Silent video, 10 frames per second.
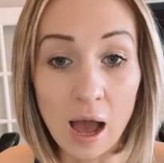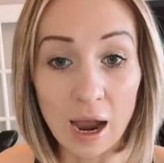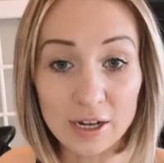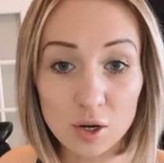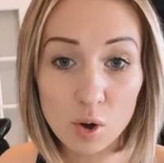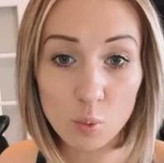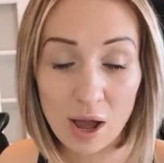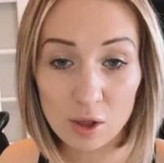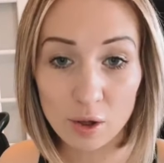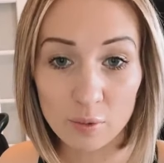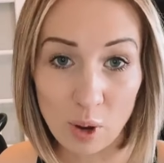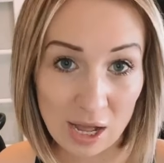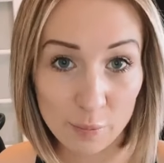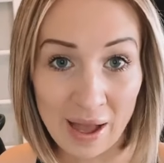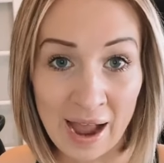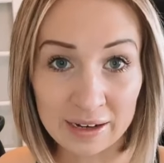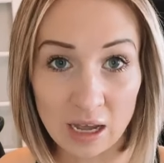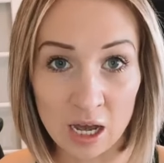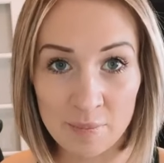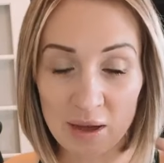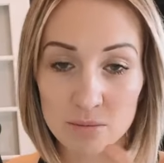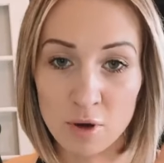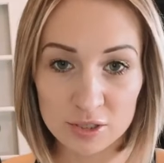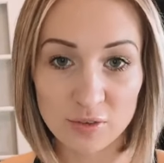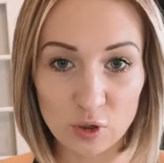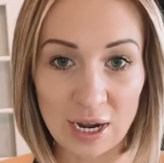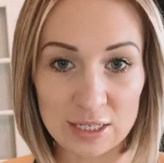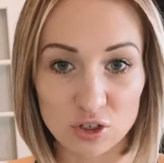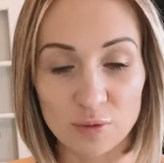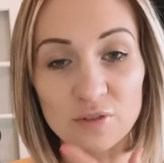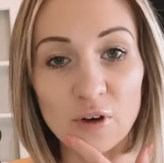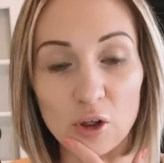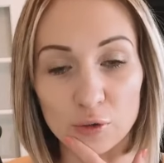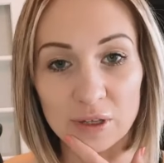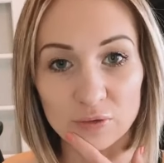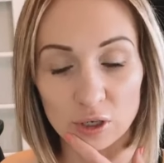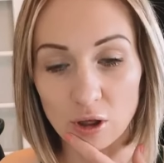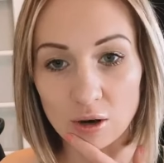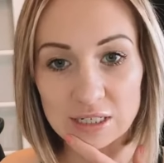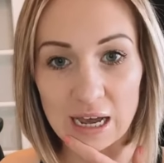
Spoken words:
I know a while back, most of you guys who have been following me for a long